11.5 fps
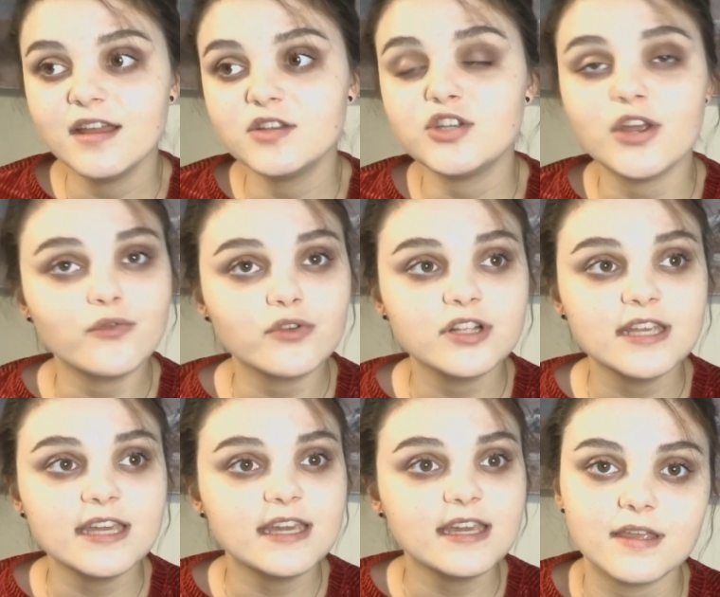
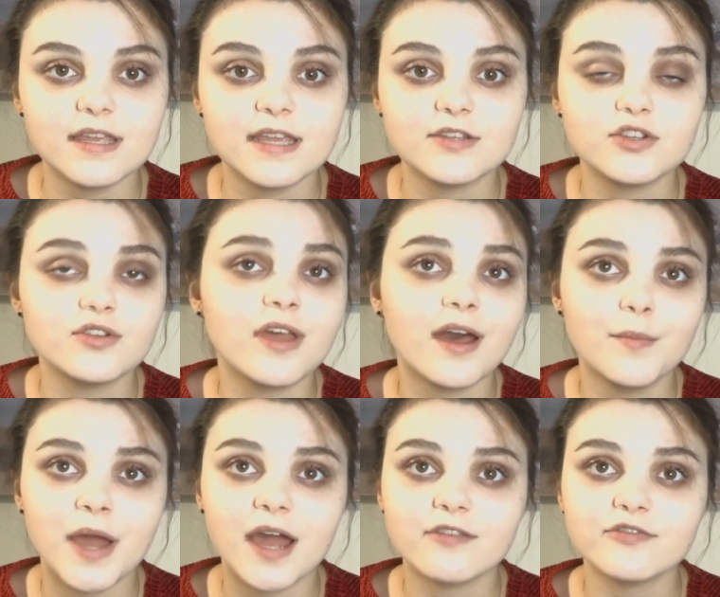Generally, it should come
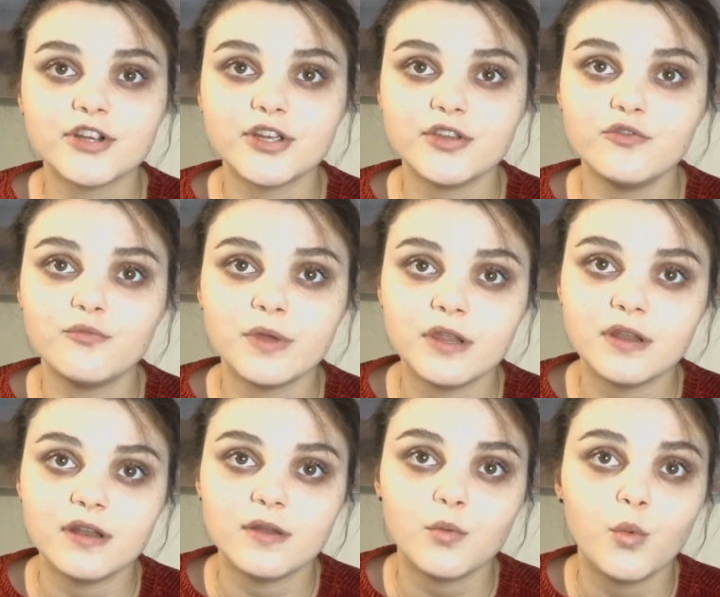after you've
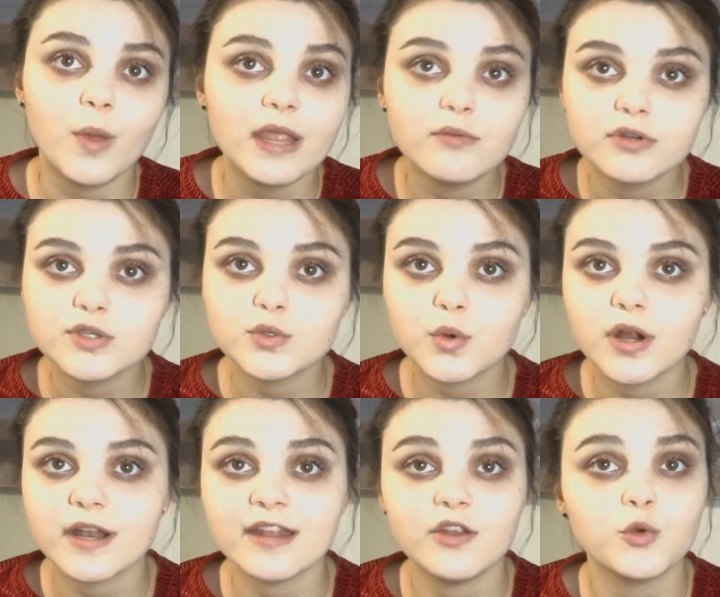been weight
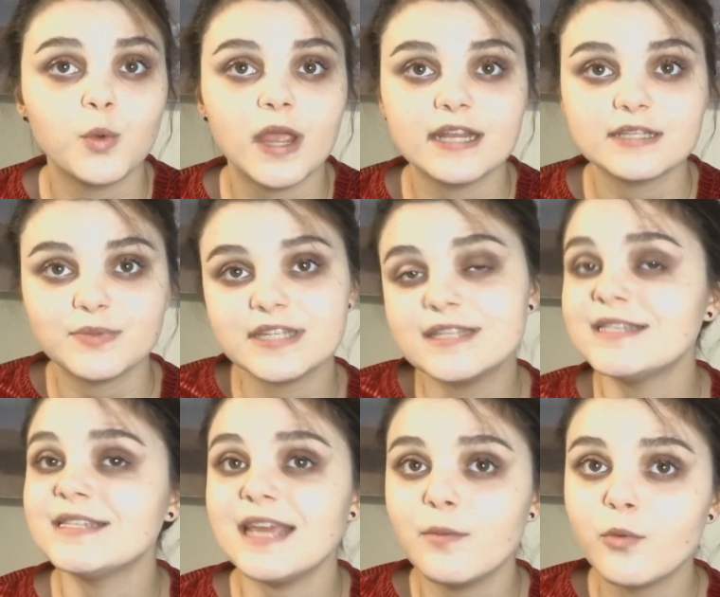restored and your weight has been
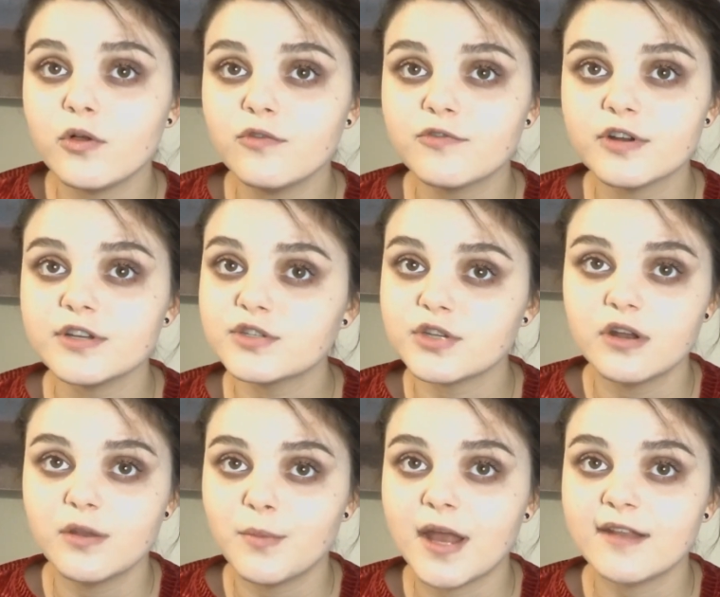stable for a certain
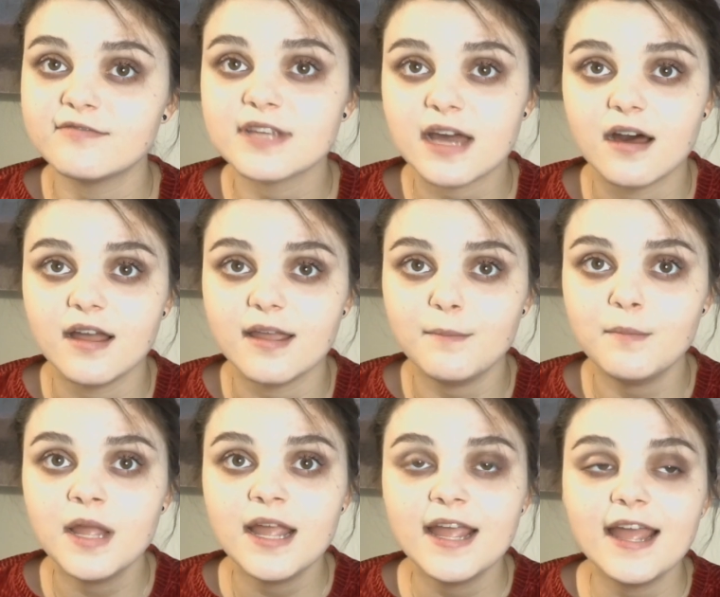amount of time,
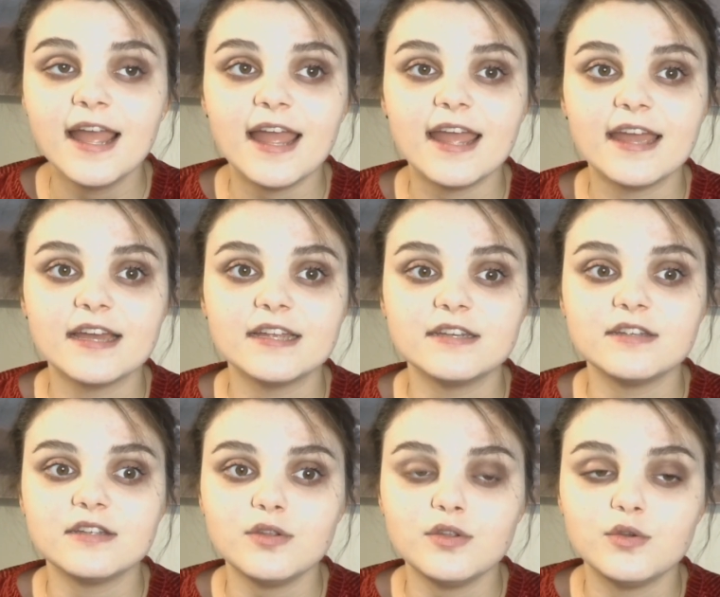
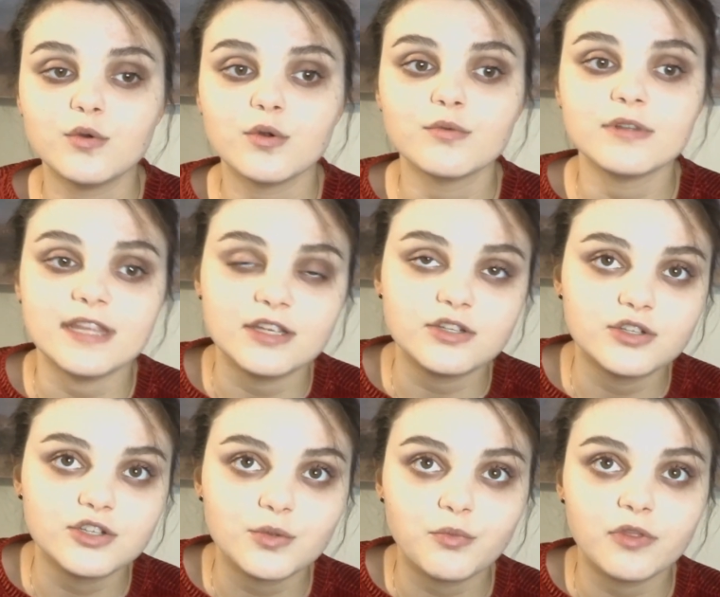and your
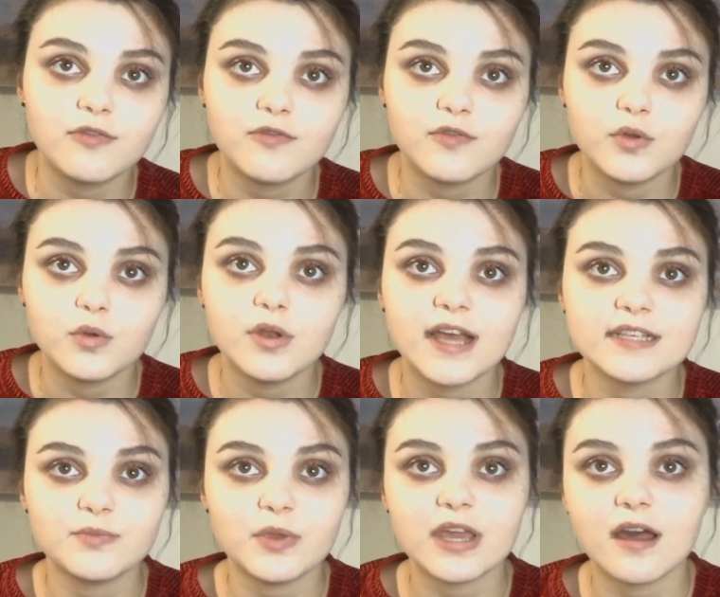relationship with food has
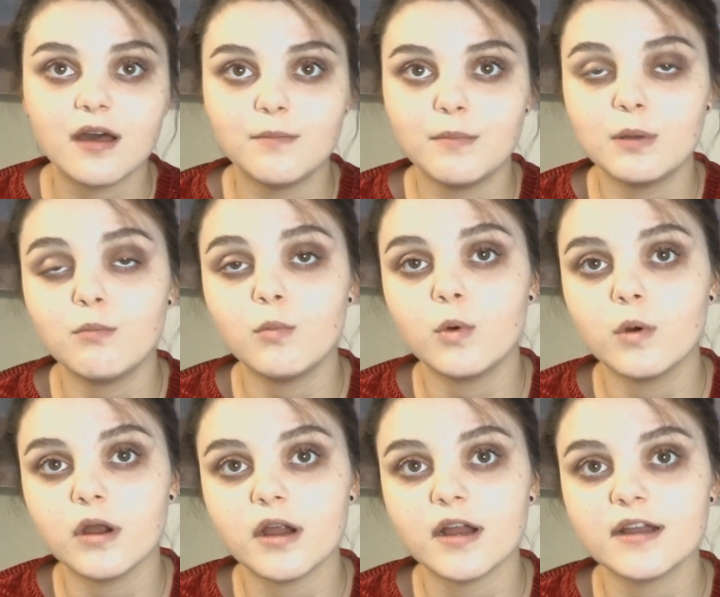become
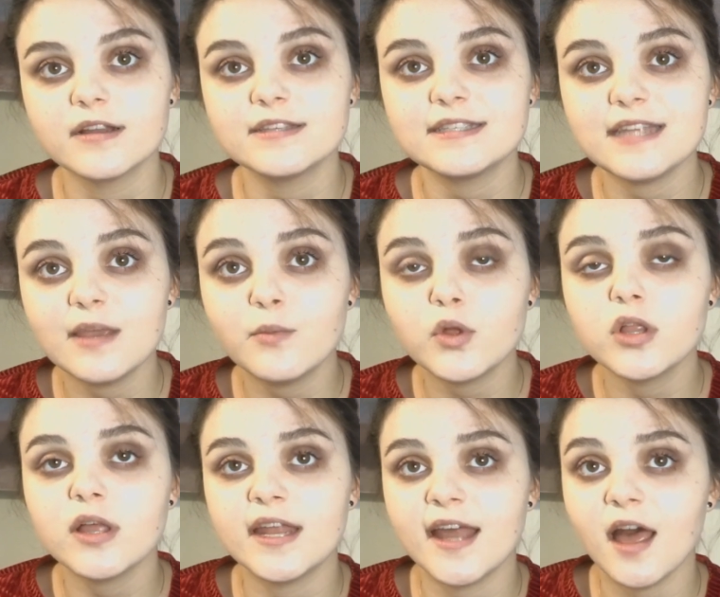more stable
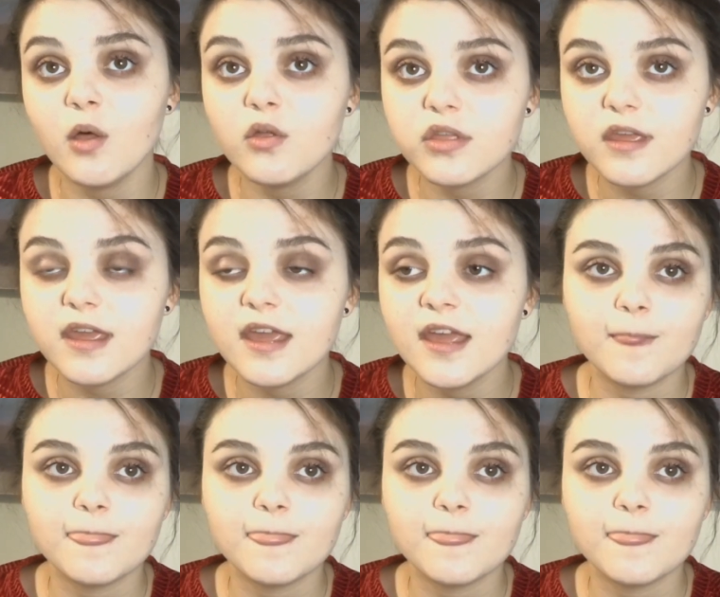and healthy.